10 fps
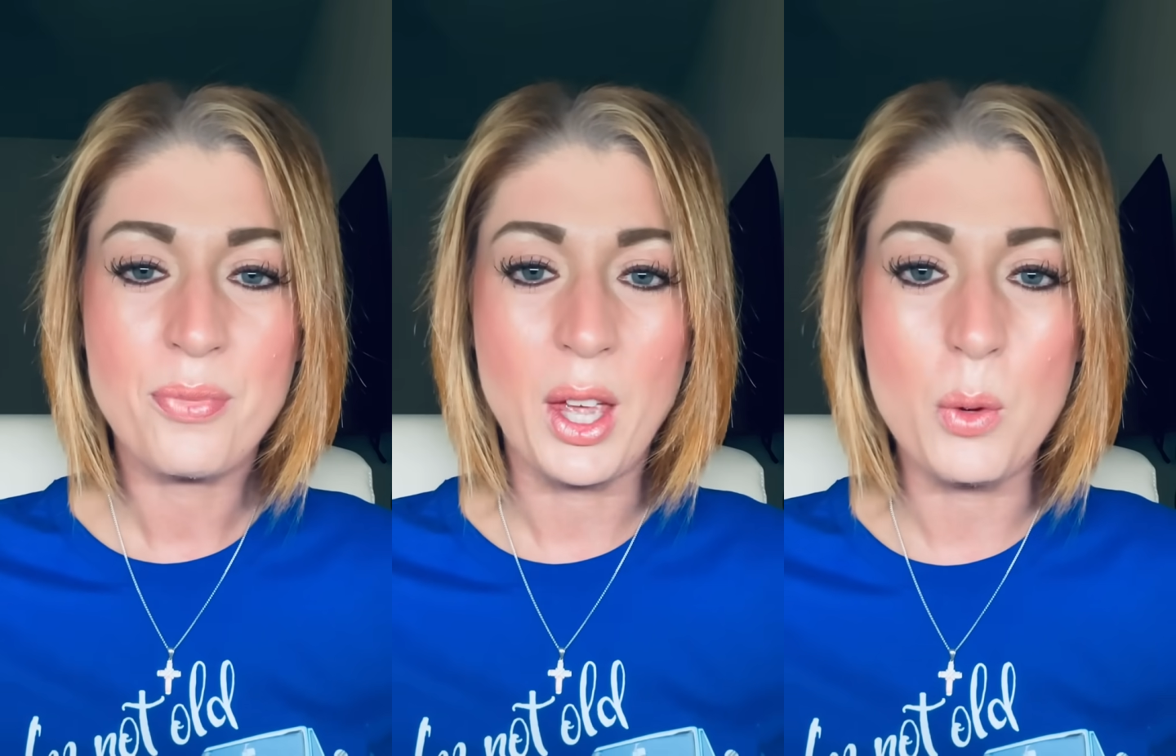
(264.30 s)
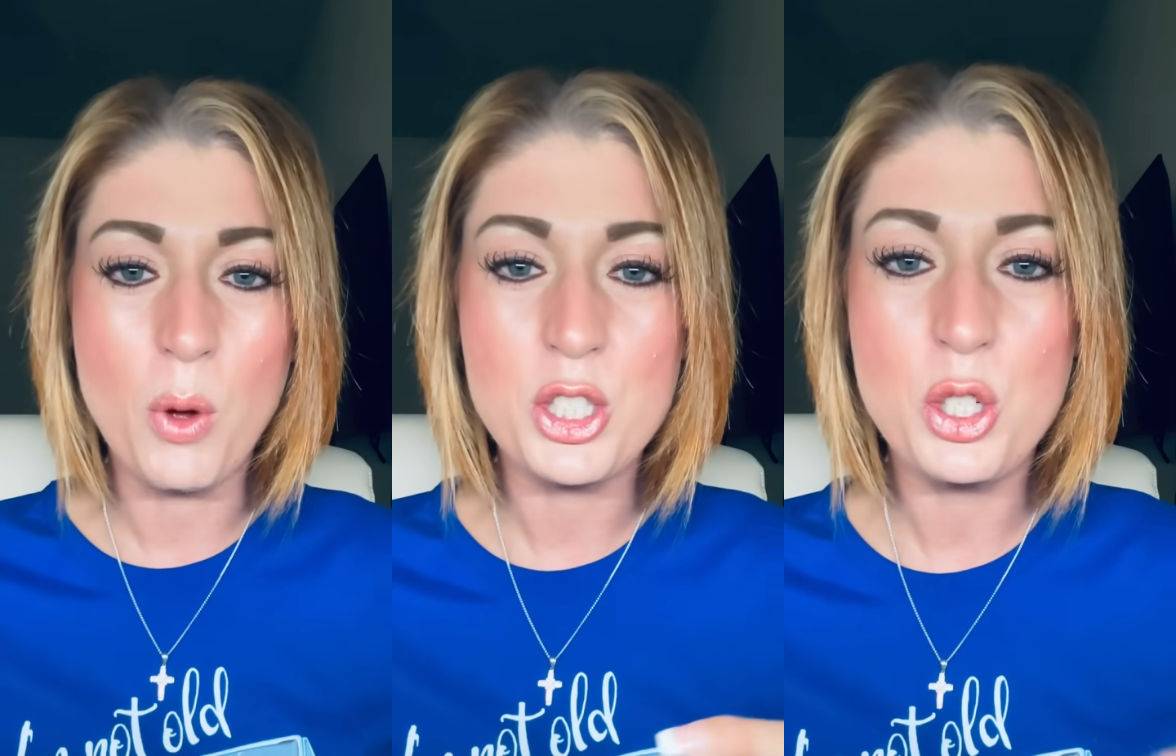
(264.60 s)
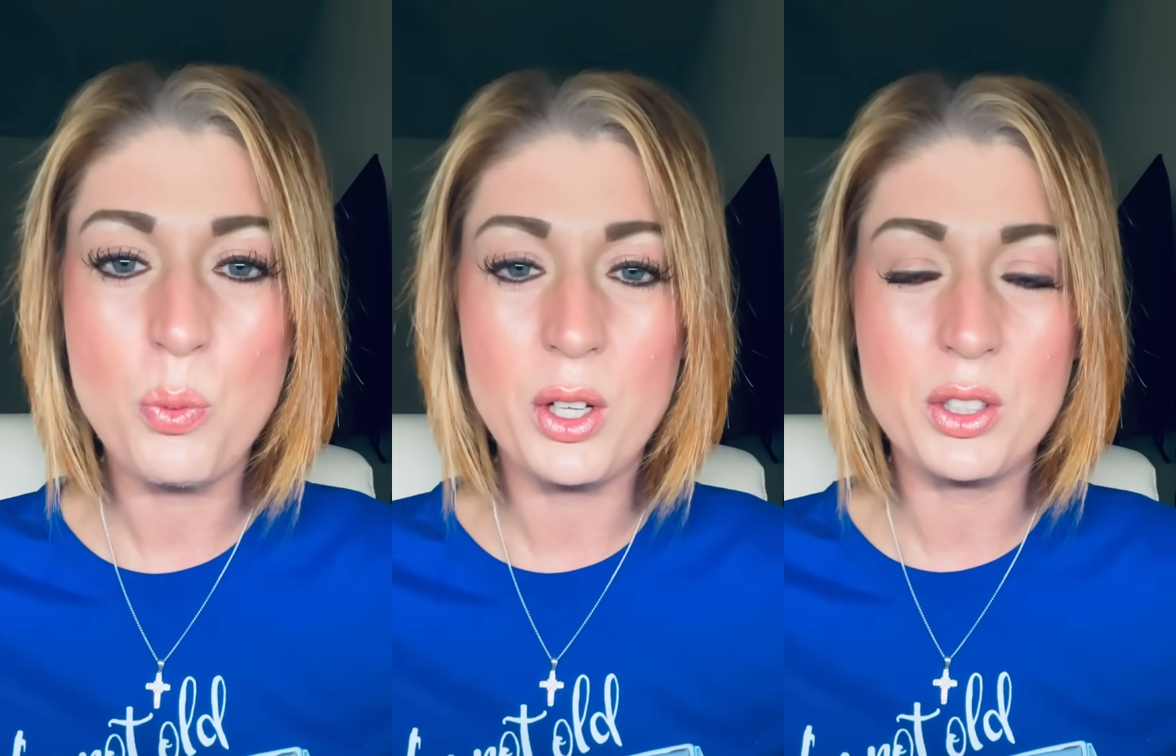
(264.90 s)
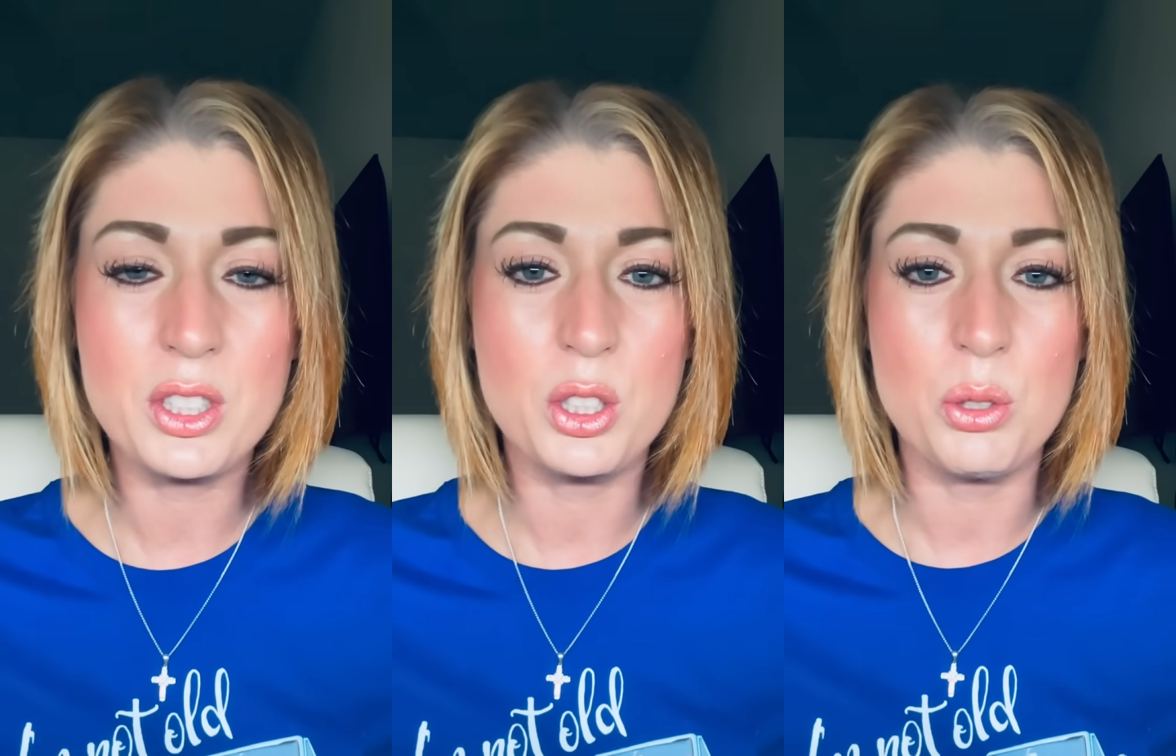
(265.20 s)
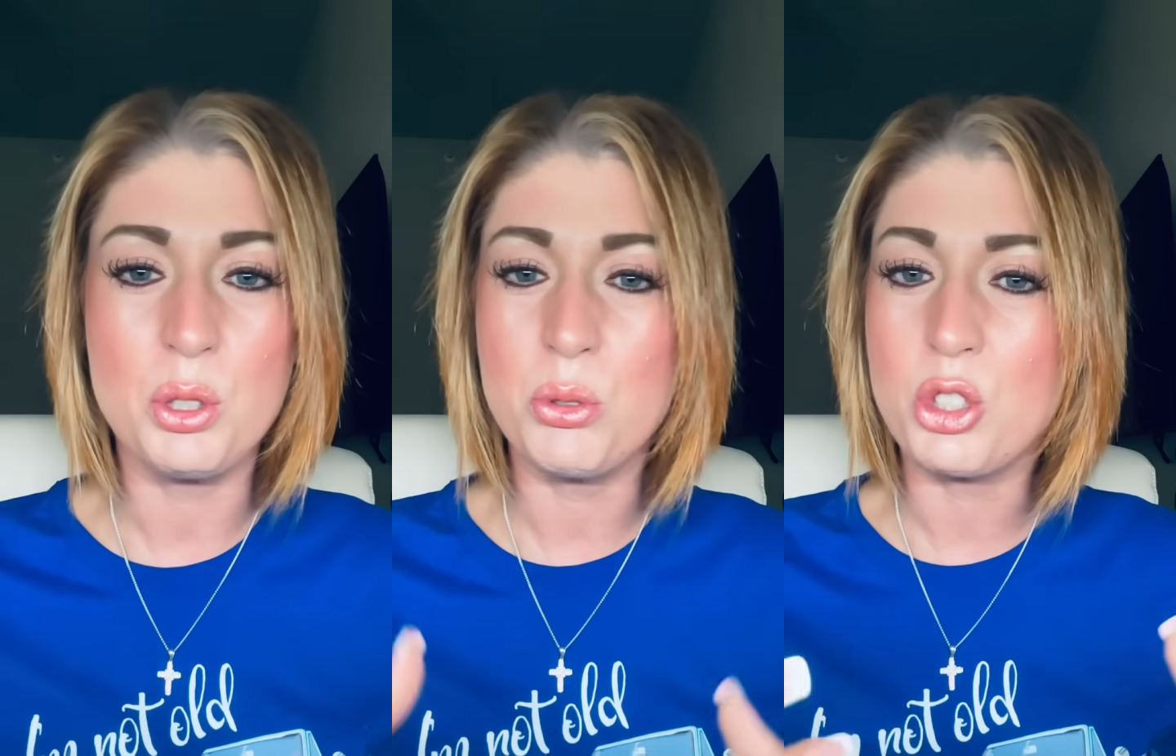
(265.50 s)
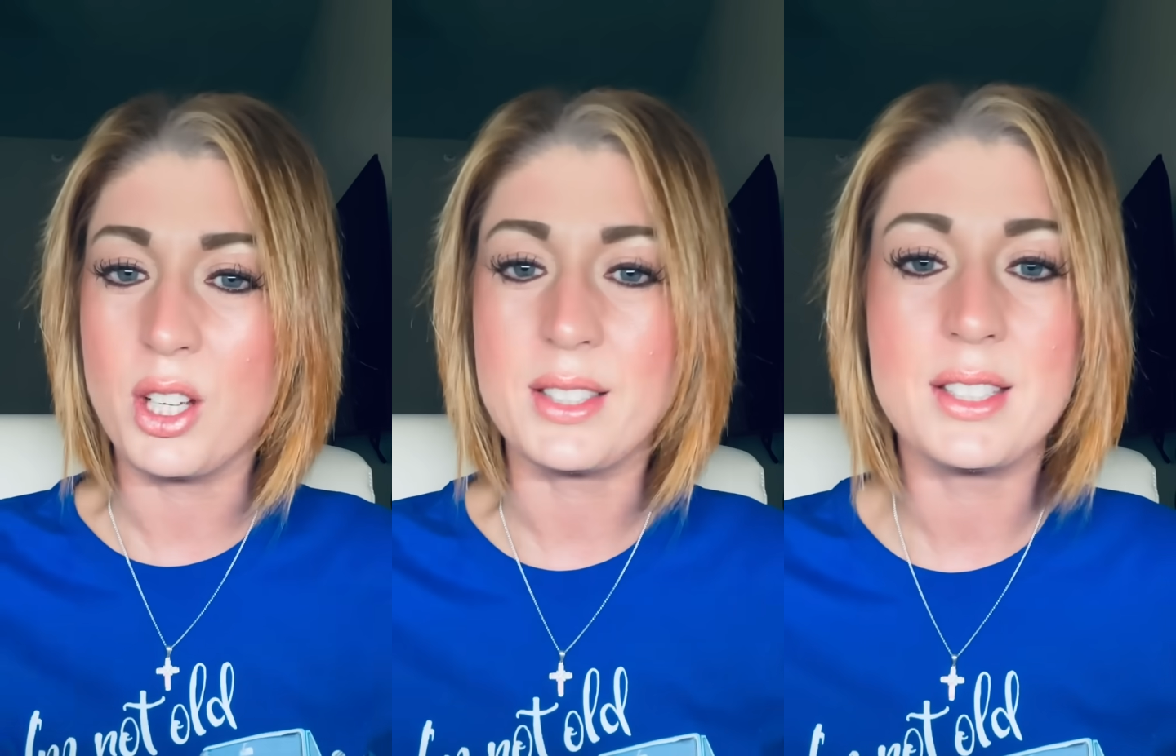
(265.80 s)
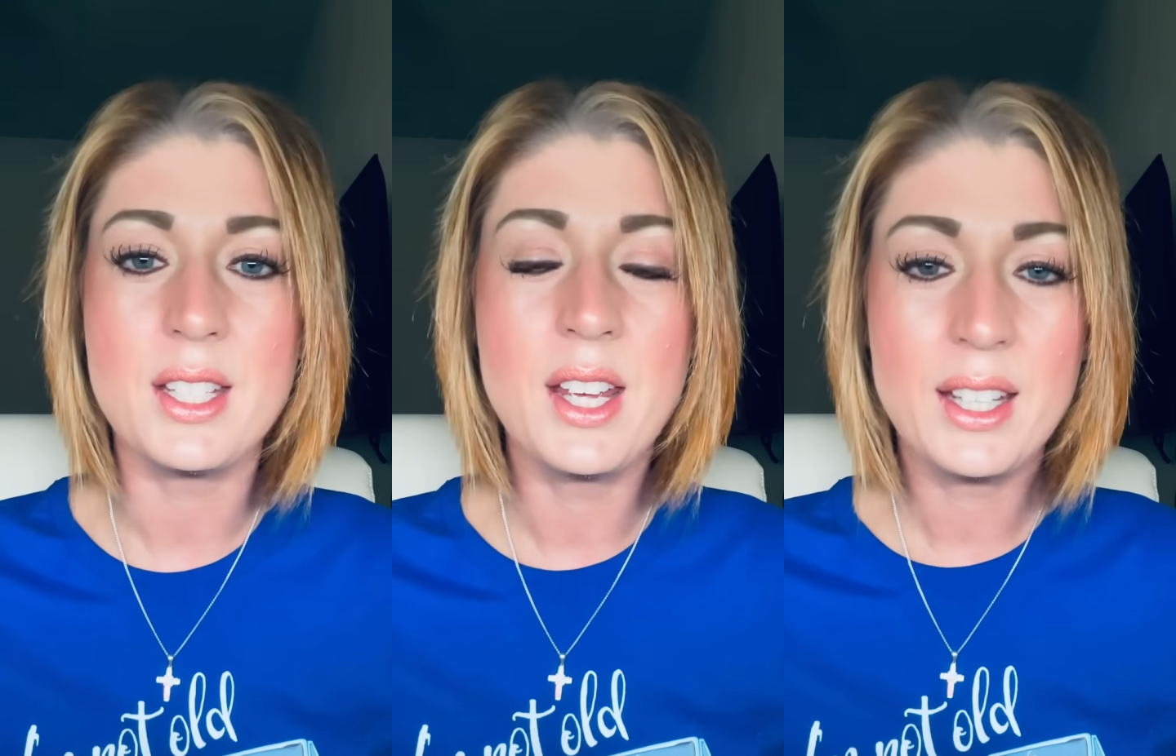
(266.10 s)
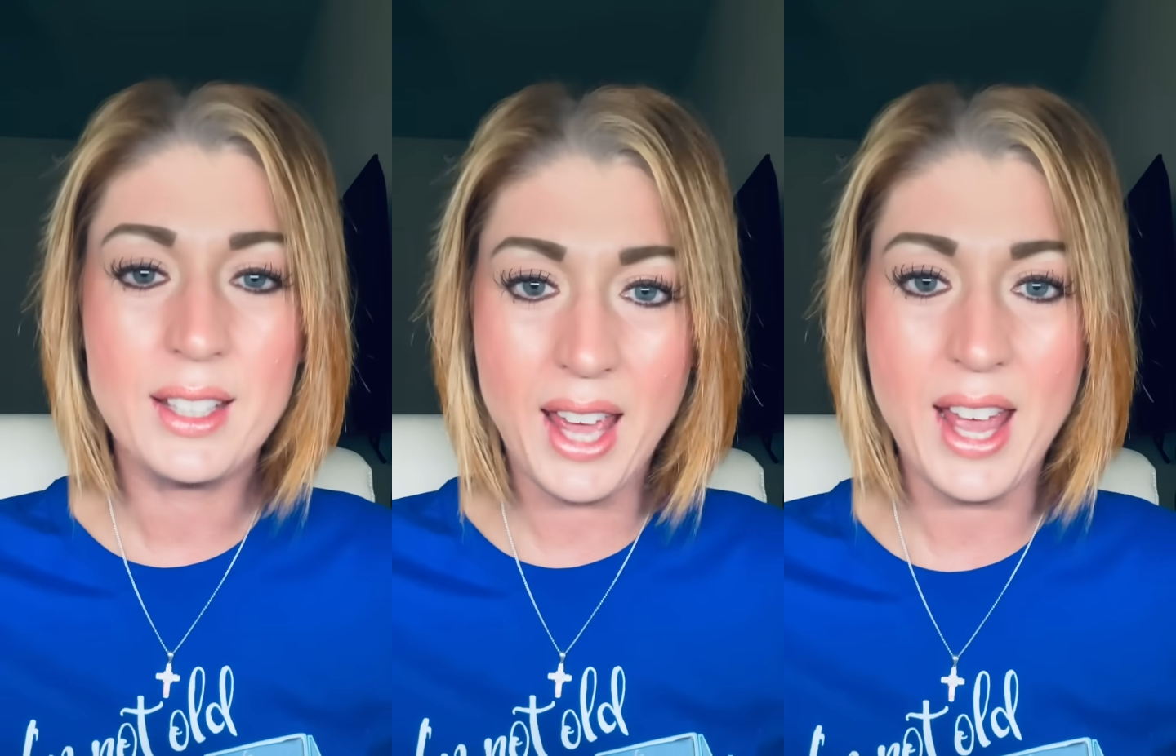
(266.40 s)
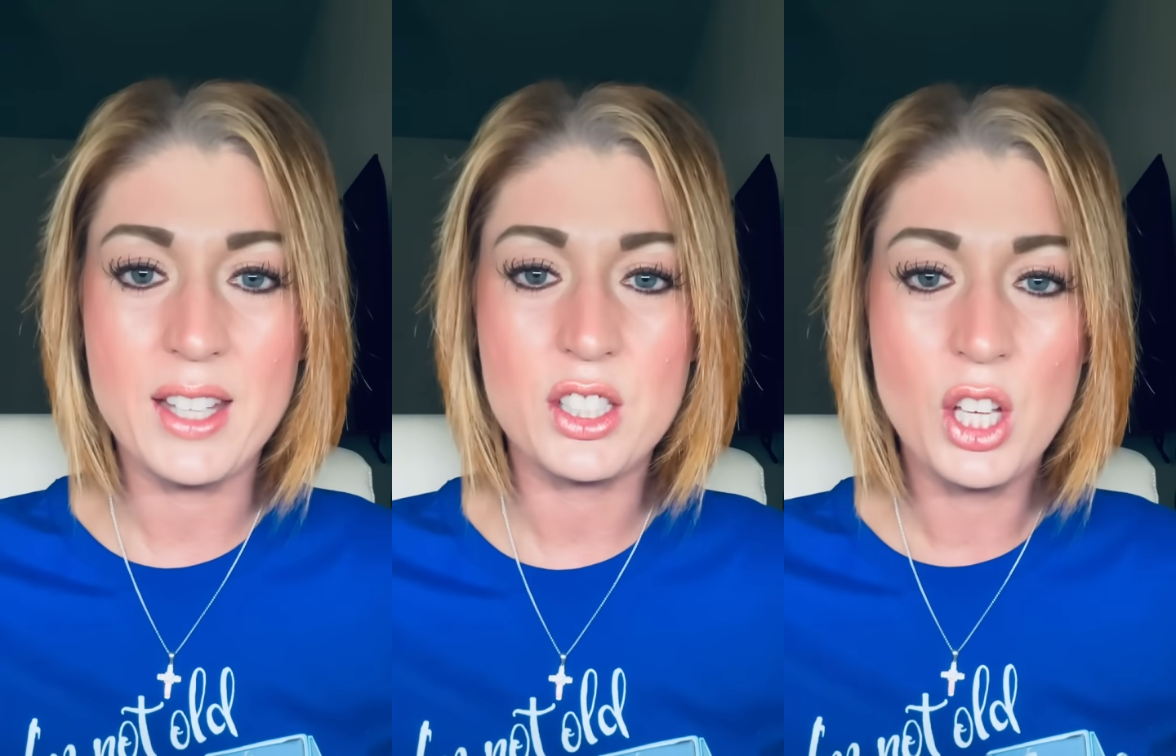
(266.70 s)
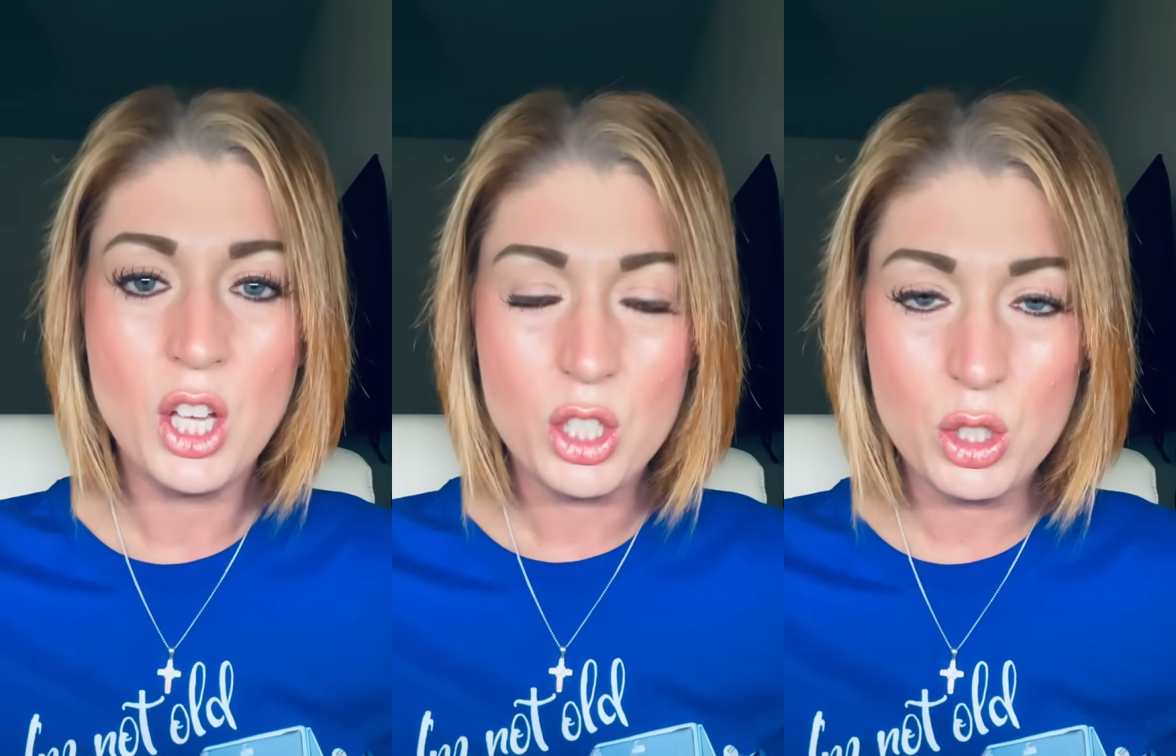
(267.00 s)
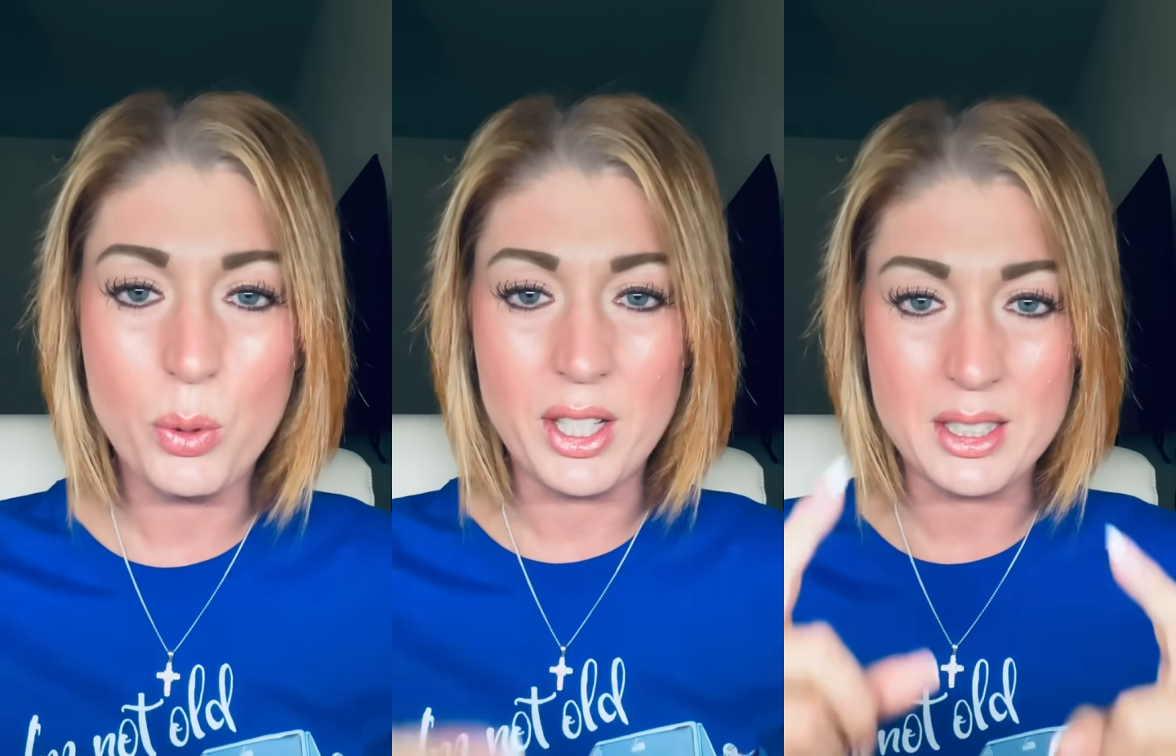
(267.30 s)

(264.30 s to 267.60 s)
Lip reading: And what you will to do, you just can't do it.